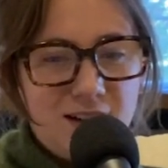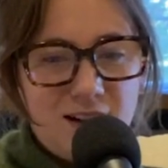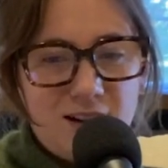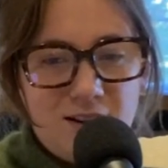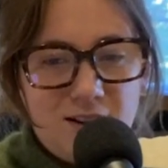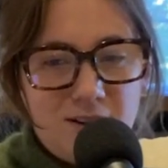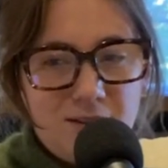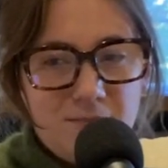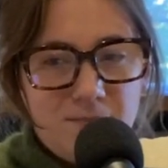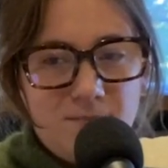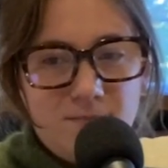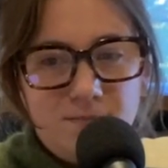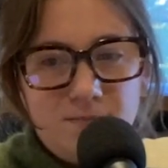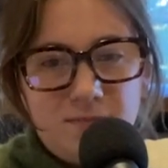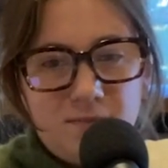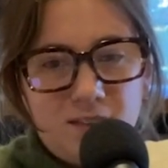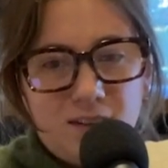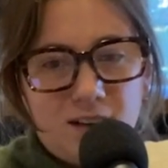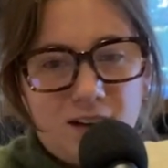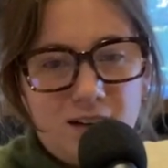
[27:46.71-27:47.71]
kind
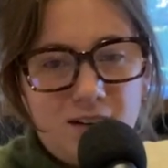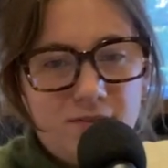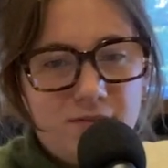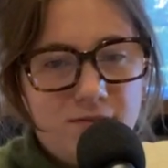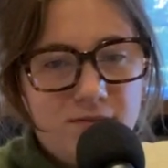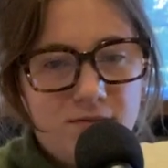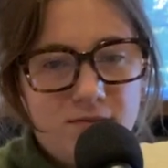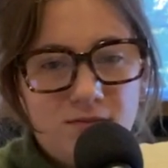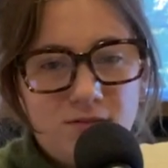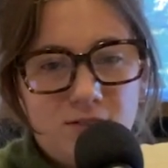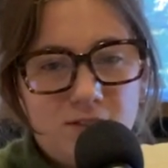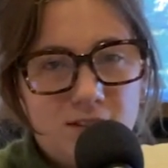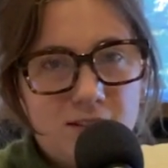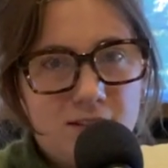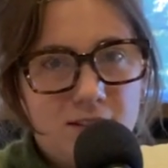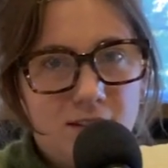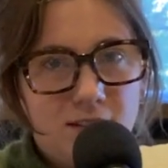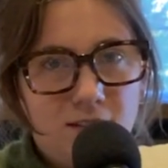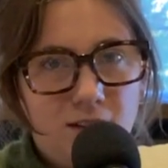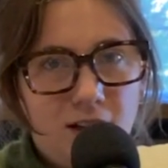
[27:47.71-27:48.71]
of
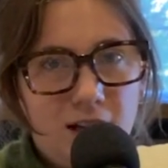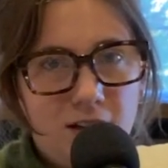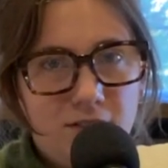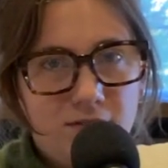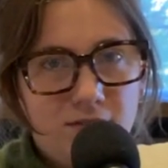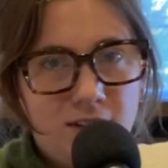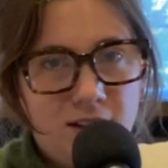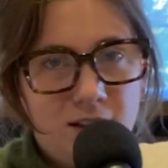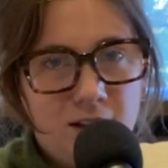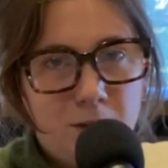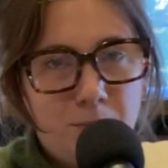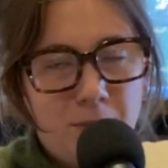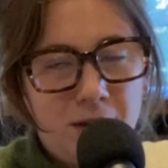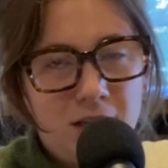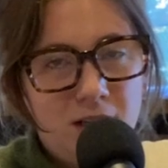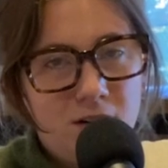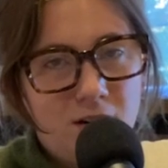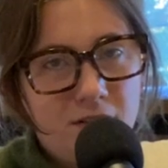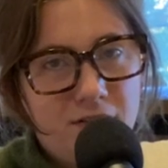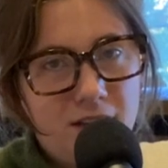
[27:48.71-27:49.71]
just their life and their
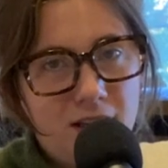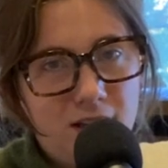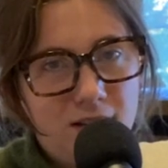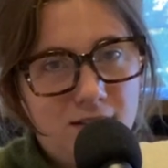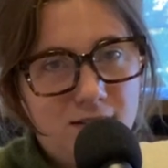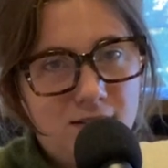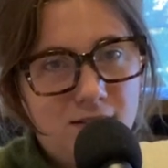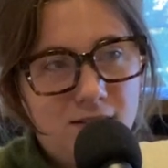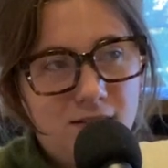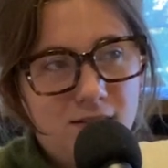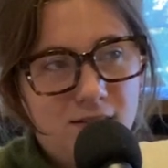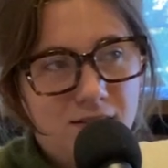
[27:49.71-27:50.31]
opinion on things.